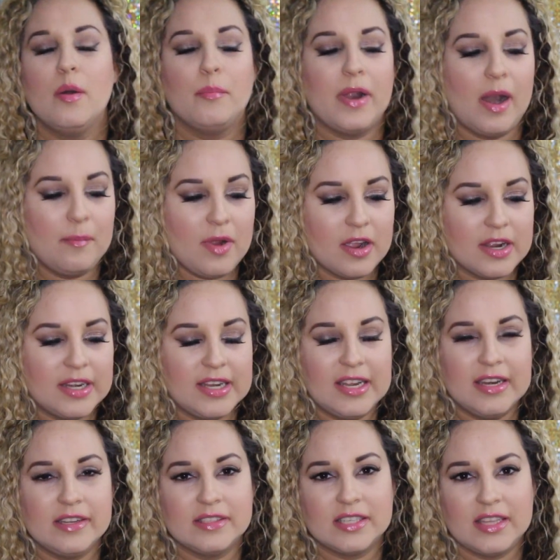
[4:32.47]
But I'm not going to
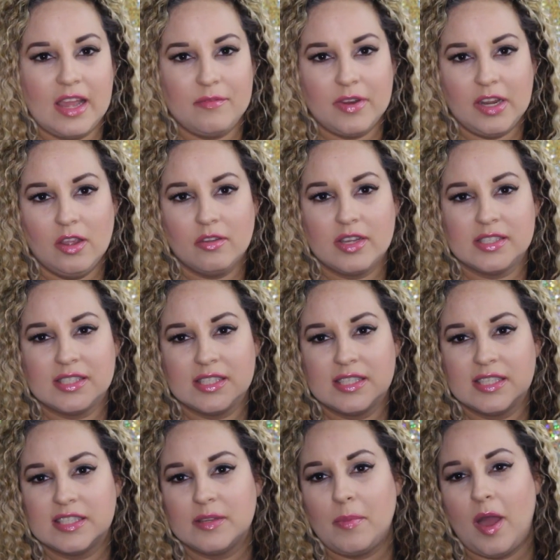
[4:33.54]
get into that video because this
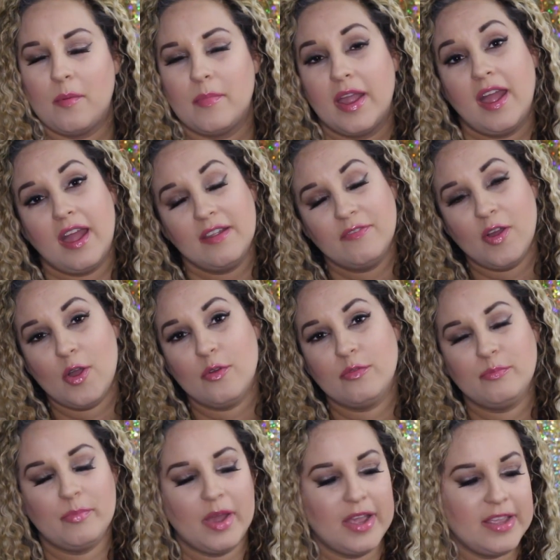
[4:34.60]
is about my
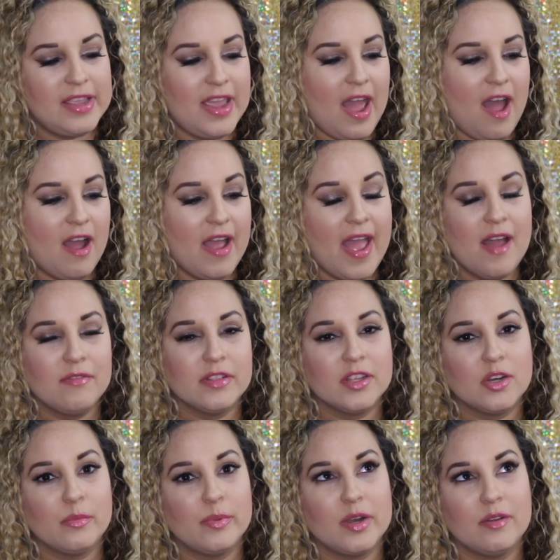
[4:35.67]
iPhone. But yeah, I have a
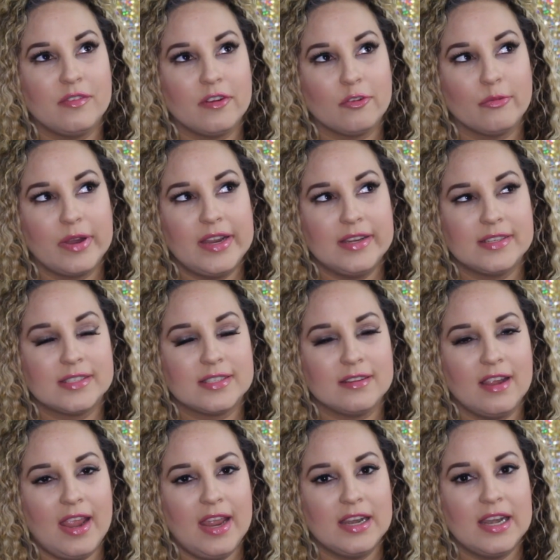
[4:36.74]
little bit of a
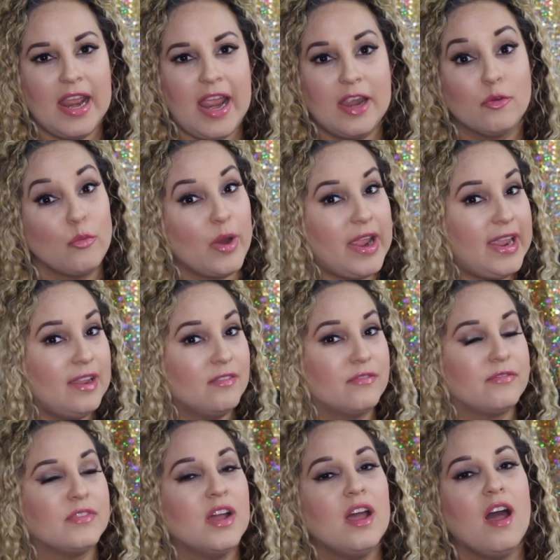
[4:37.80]
rant and a
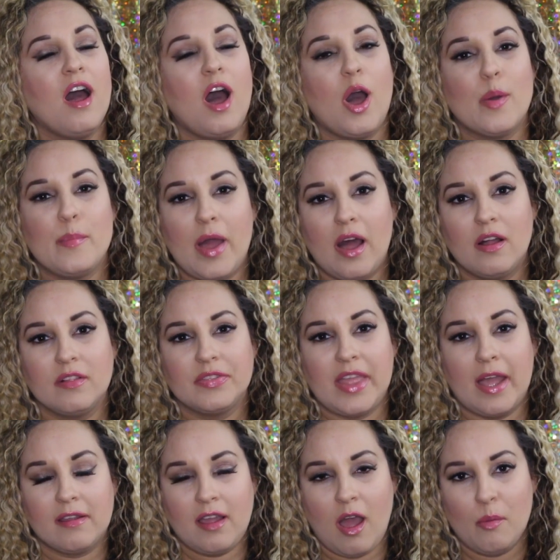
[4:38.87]
rave about
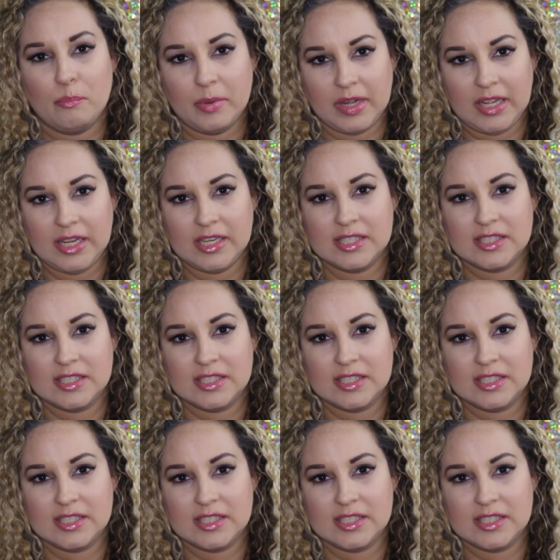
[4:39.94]
that company.